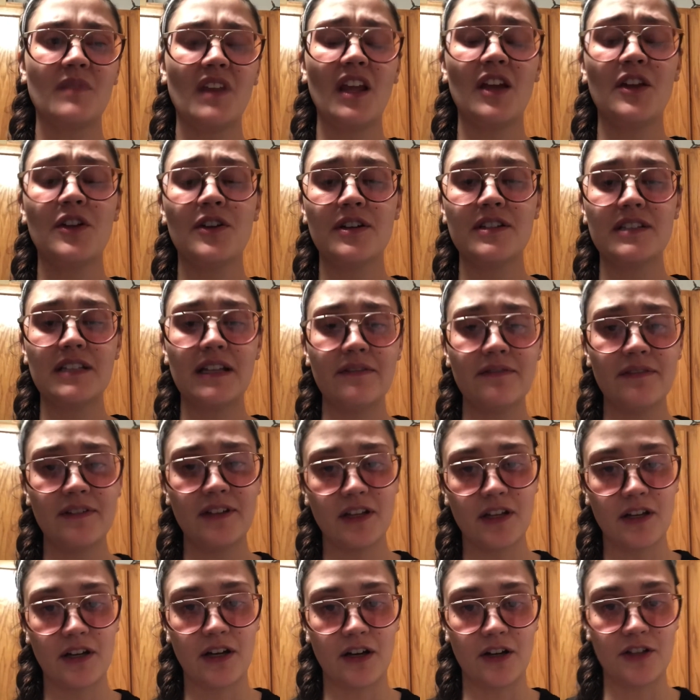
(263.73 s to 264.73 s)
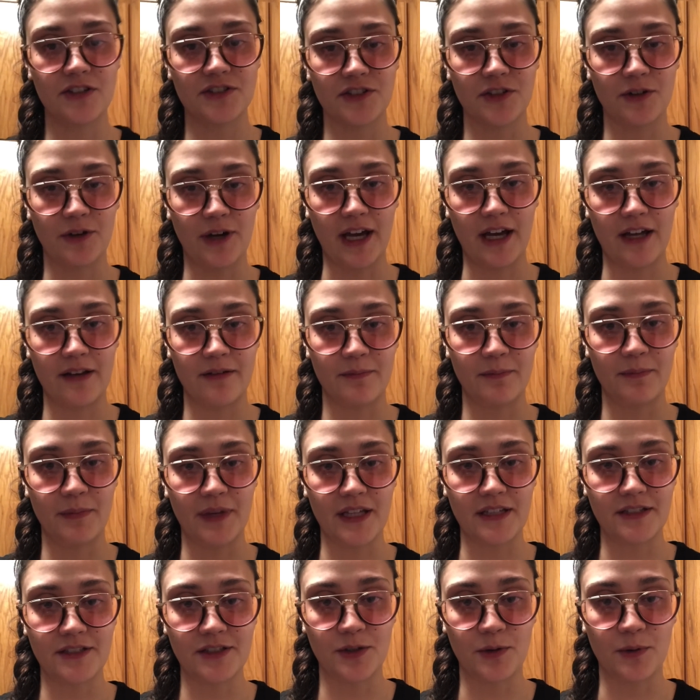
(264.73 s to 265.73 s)
You could definitely also add
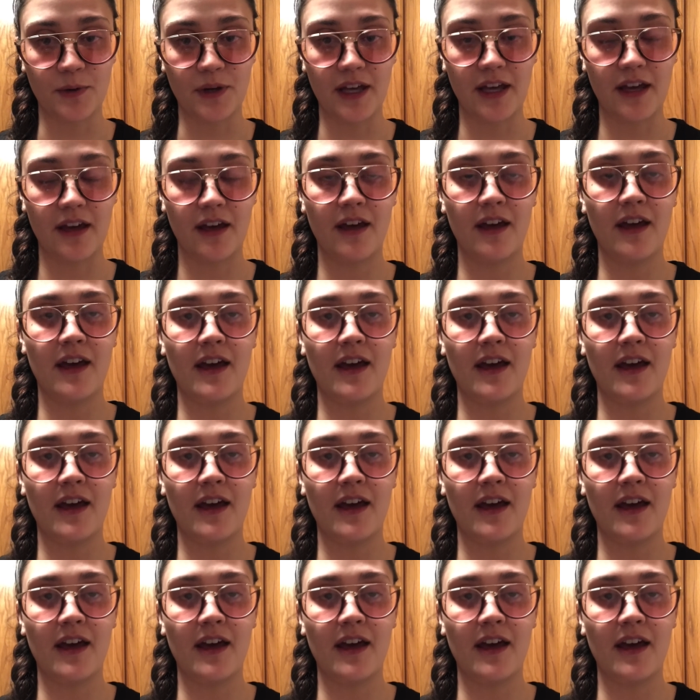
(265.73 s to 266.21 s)
meat to it.